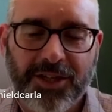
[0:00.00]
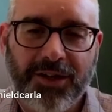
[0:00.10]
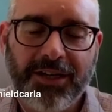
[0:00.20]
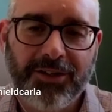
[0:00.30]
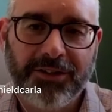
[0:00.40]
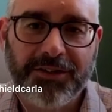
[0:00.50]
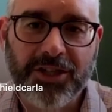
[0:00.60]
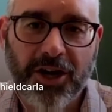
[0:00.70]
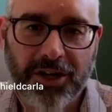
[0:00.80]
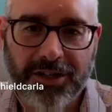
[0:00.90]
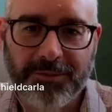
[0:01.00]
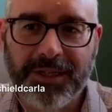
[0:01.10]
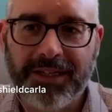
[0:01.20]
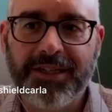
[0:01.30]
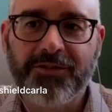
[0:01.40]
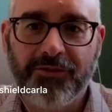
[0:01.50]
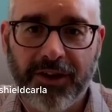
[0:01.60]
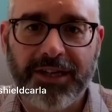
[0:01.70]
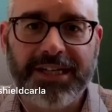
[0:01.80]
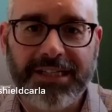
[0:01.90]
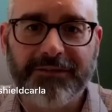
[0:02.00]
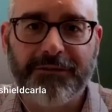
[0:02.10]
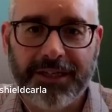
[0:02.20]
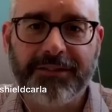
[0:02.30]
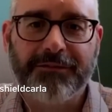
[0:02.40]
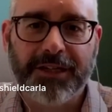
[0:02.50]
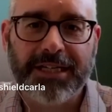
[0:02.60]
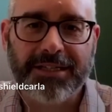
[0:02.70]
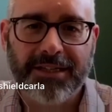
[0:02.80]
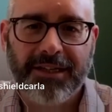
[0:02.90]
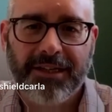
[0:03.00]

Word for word: so I don't know if it's harder, but it is very different for us